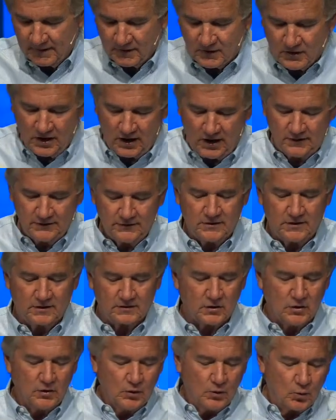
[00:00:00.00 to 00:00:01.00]

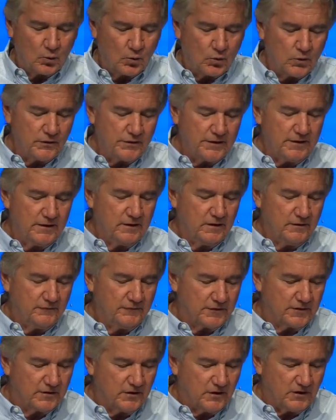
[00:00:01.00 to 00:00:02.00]
conduct worthy of
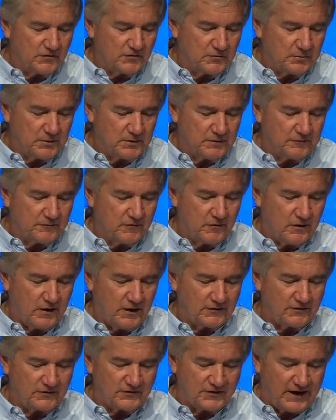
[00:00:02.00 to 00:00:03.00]
the gospel of
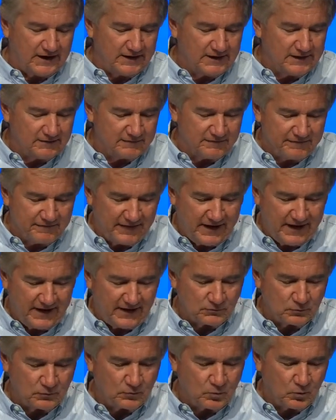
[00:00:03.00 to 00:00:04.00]
Christ, standing
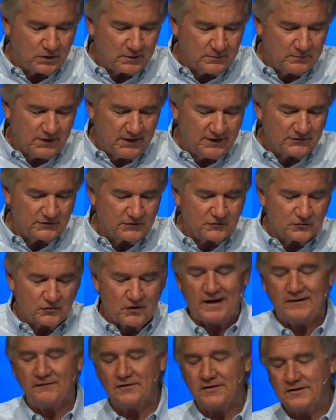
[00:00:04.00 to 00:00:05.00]
fast with one mind,
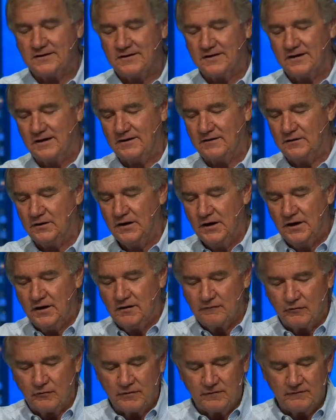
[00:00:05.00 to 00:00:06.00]
striving together
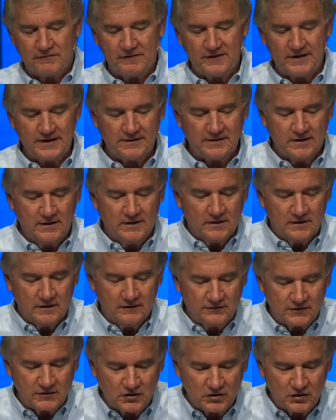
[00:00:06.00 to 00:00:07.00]
for the faith
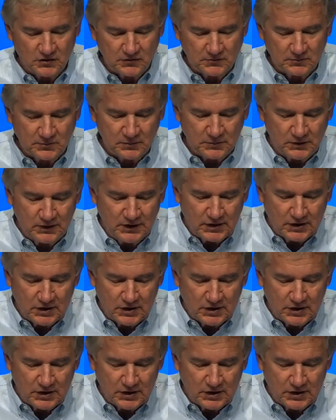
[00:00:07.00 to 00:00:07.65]
of the gospel.